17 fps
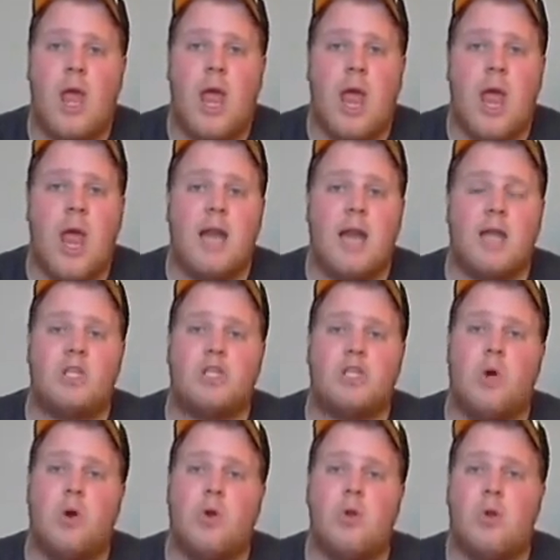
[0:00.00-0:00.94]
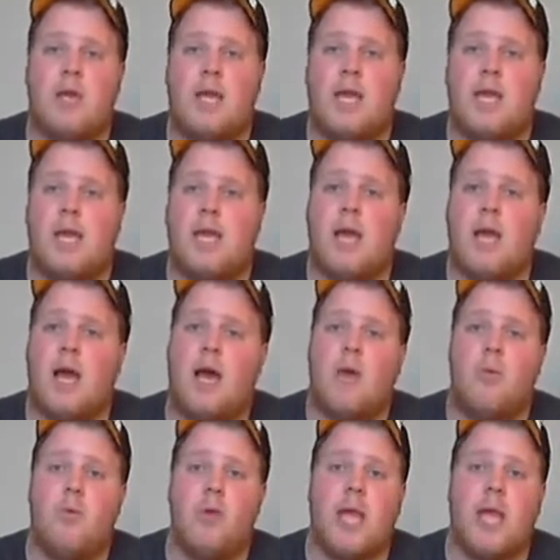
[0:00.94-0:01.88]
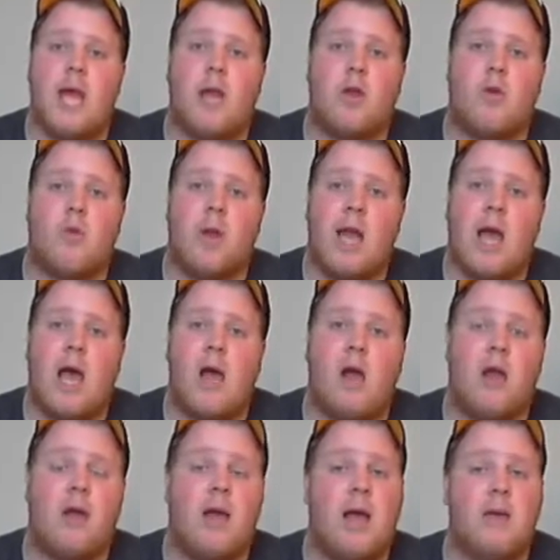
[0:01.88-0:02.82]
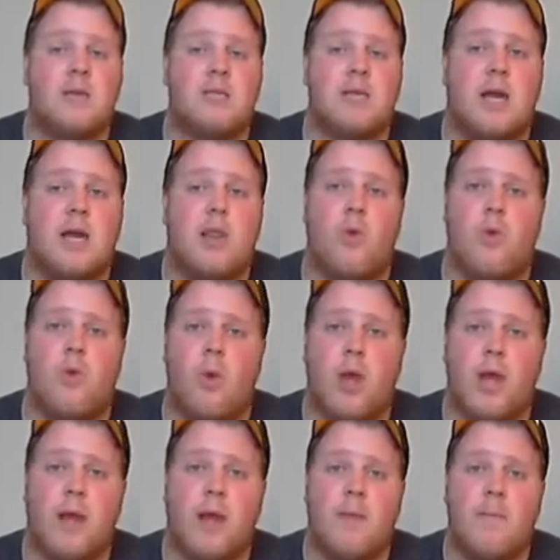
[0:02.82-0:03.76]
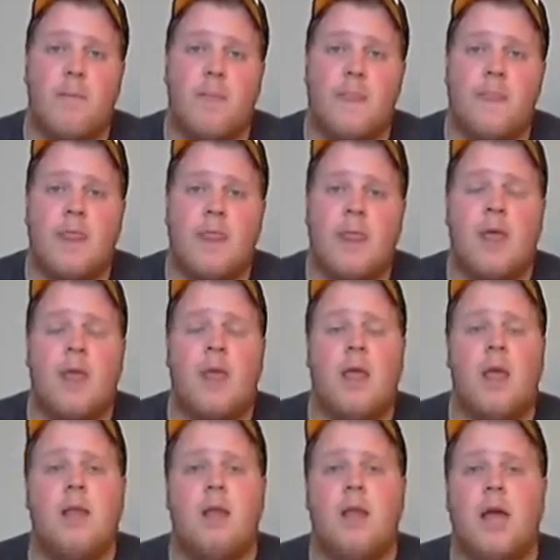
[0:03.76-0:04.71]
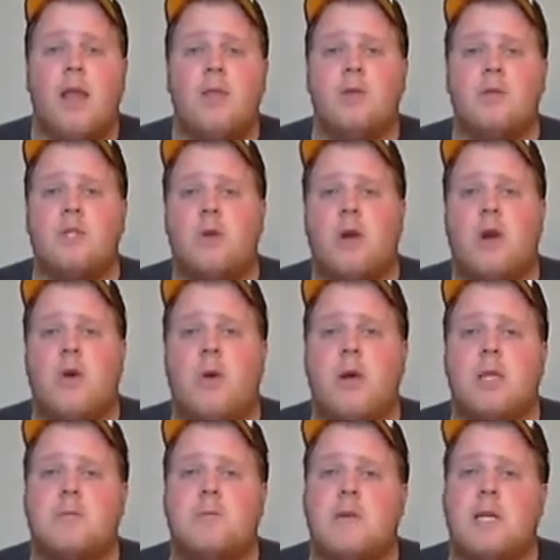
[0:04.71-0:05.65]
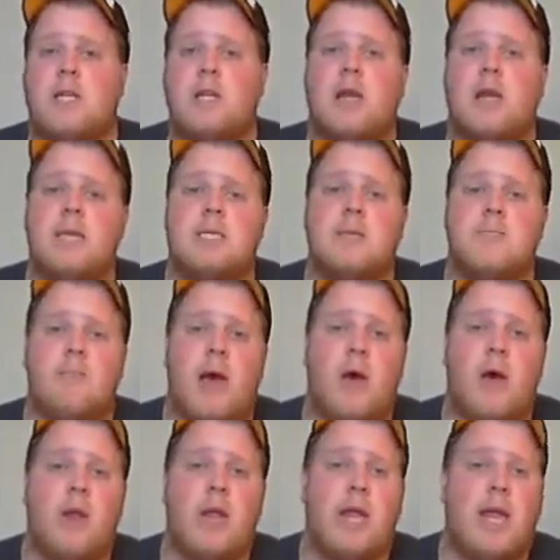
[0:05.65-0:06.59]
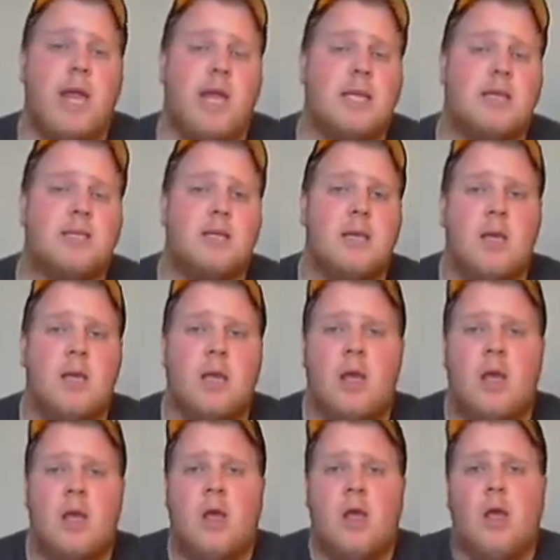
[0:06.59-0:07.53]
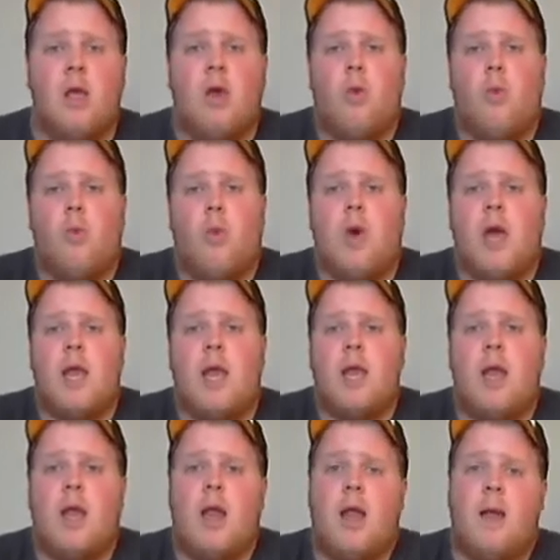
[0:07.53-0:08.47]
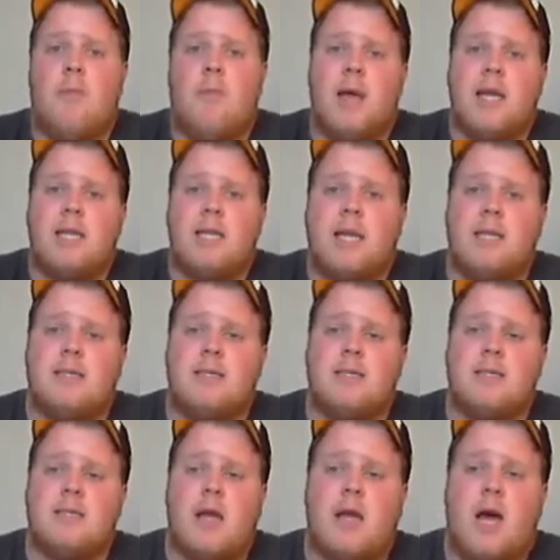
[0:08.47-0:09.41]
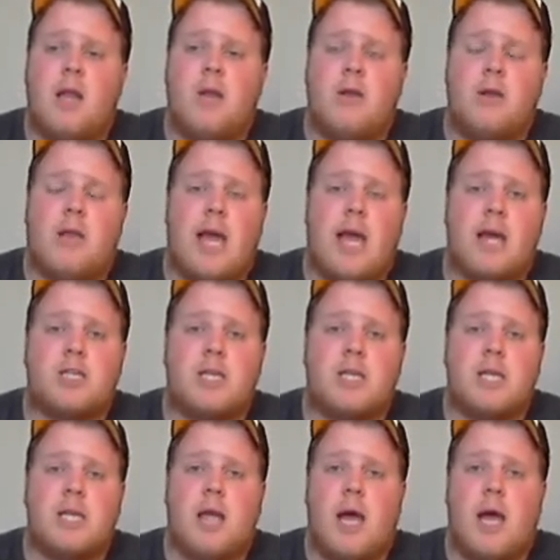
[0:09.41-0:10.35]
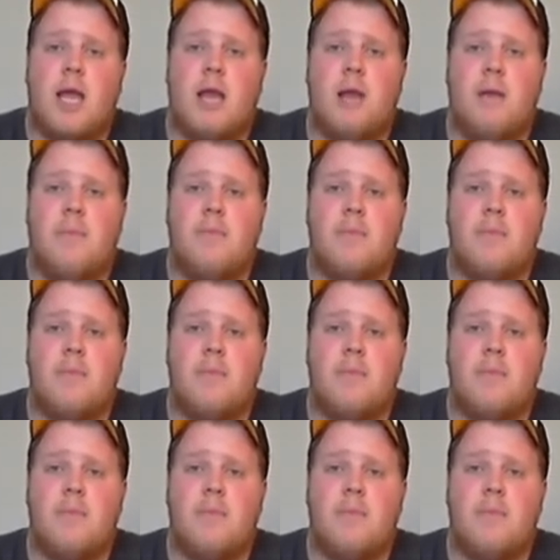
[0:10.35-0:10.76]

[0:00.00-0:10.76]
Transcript: And it showed he really had a great heart outside of the ring. Another story I want to speak to you guys about is when Mike Tyson's daughter actually died,